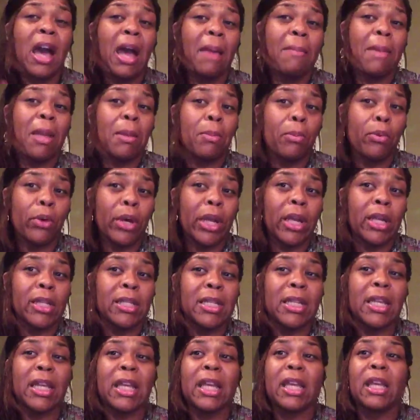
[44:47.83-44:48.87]
I make
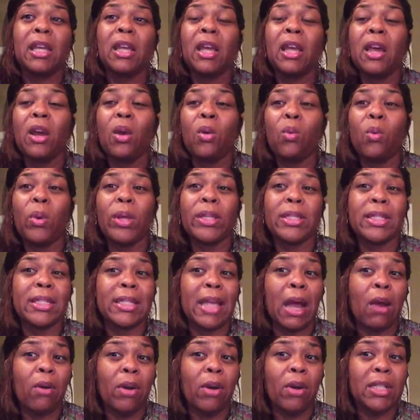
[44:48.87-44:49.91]
moringa tea with
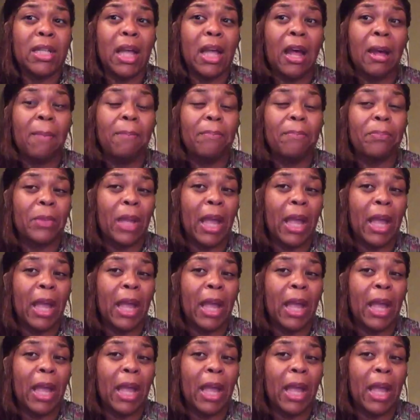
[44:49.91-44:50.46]
soursop.